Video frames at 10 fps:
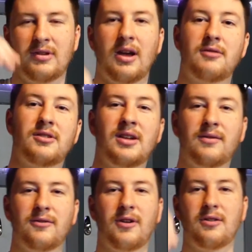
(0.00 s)
I was gonna have
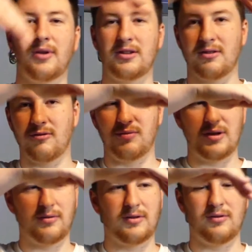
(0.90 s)
to find a way so it would be
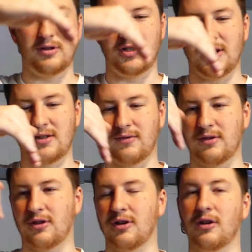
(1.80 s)
able to adjust for
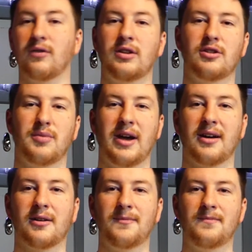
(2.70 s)
the curve in your back.
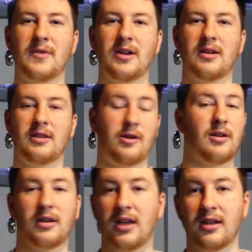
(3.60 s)
Now,
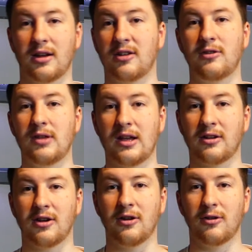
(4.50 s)
again, I could do that in
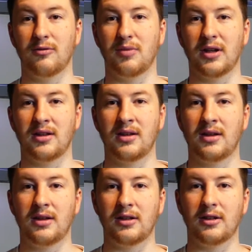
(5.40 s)
code, but
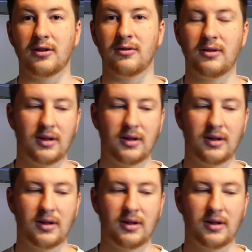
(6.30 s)
you know,